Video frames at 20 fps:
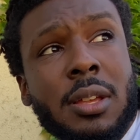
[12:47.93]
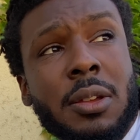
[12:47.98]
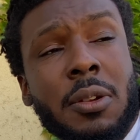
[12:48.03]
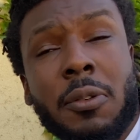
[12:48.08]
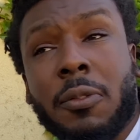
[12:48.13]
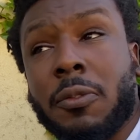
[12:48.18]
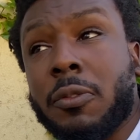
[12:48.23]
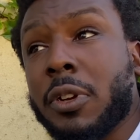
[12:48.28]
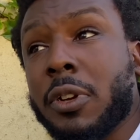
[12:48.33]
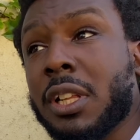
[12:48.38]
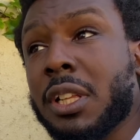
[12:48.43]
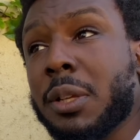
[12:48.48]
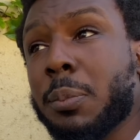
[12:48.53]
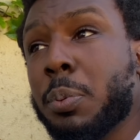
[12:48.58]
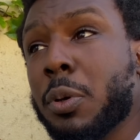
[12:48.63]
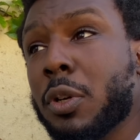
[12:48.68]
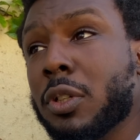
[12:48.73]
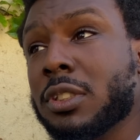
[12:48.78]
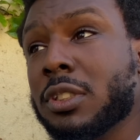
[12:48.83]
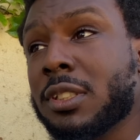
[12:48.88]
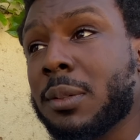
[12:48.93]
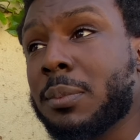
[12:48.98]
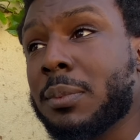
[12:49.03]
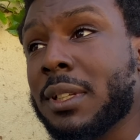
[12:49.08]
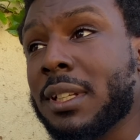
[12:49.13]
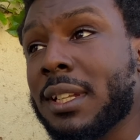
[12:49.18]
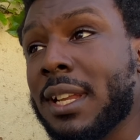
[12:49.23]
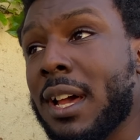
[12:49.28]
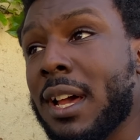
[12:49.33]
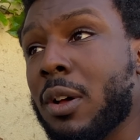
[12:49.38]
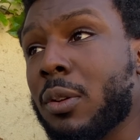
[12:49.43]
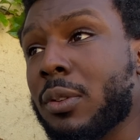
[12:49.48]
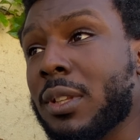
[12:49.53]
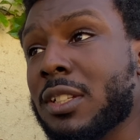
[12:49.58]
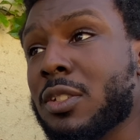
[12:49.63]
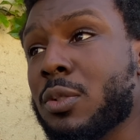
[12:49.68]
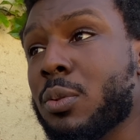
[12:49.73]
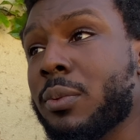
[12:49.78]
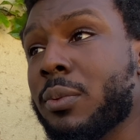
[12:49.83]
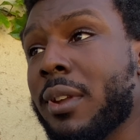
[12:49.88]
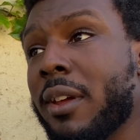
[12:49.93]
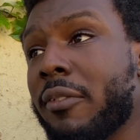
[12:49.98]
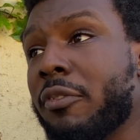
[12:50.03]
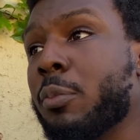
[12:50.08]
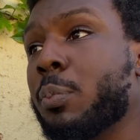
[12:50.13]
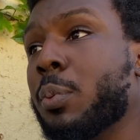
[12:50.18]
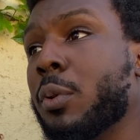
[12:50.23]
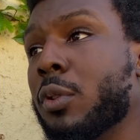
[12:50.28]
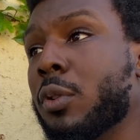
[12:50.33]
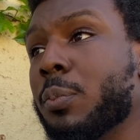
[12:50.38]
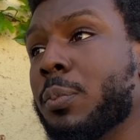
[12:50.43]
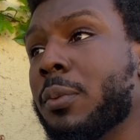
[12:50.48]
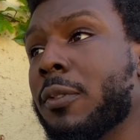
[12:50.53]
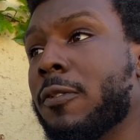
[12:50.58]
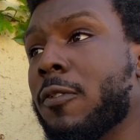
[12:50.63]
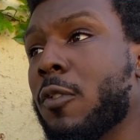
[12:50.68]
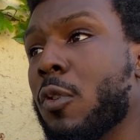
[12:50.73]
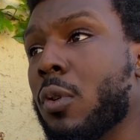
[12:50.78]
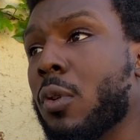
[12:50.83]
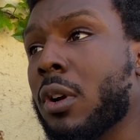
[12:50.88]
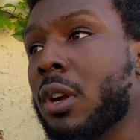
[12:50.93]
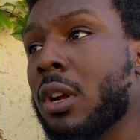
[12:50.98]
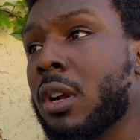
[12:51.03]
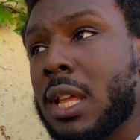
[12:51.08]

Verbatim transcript: really pull something out that you've never pulled before.